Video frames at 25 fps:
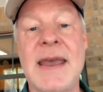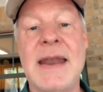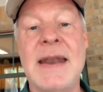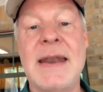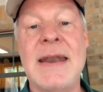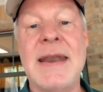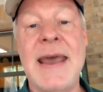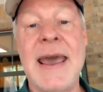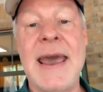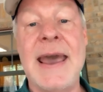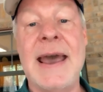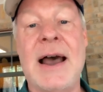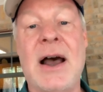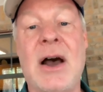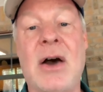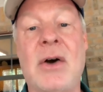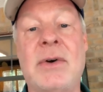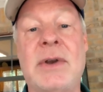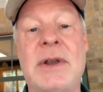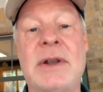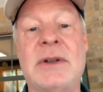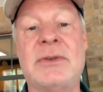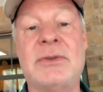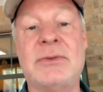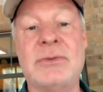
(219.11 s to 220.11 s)
now
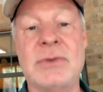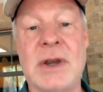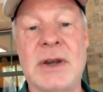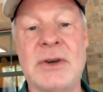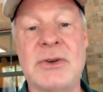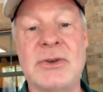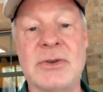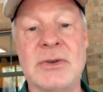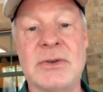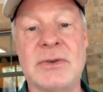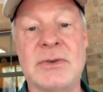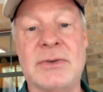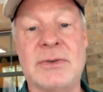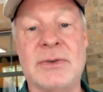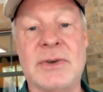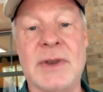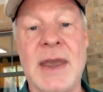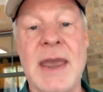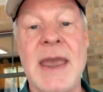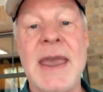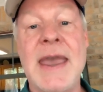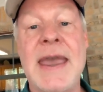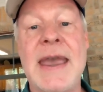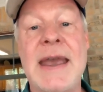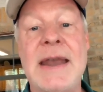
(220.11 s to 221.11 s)
instructions
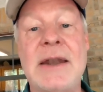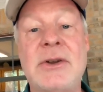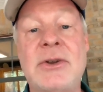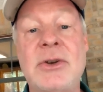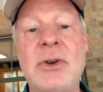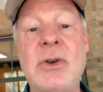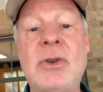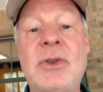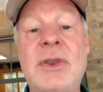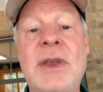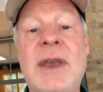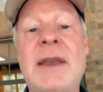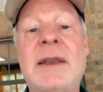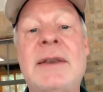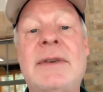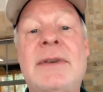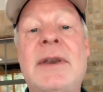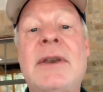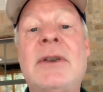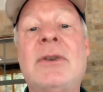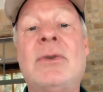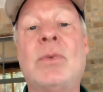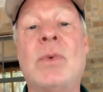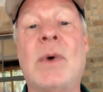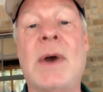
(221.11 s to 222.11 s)
and do things
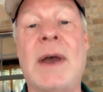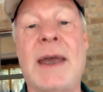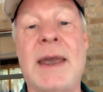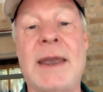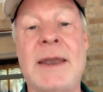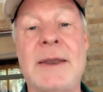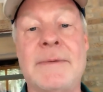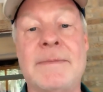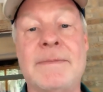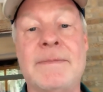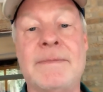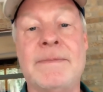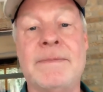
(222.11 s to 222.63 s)
his way,